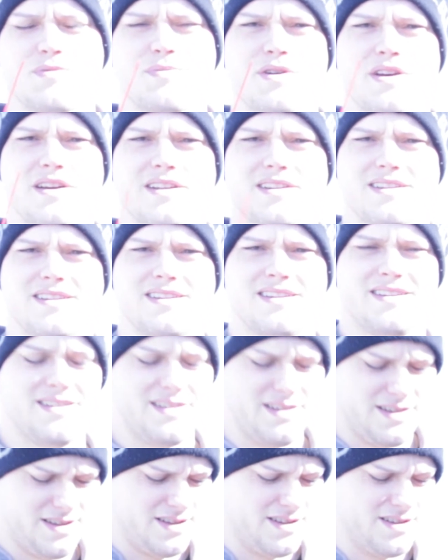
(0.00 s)
a bit.
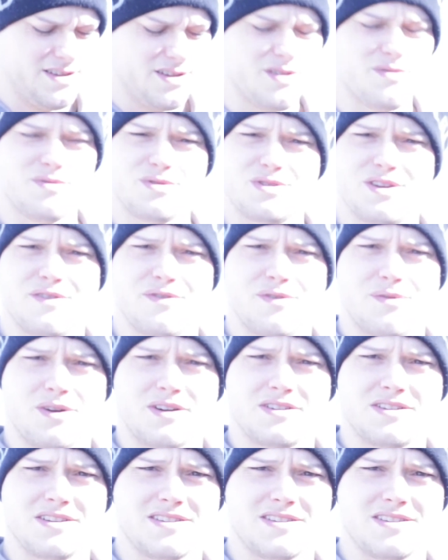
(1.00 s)
See if it works this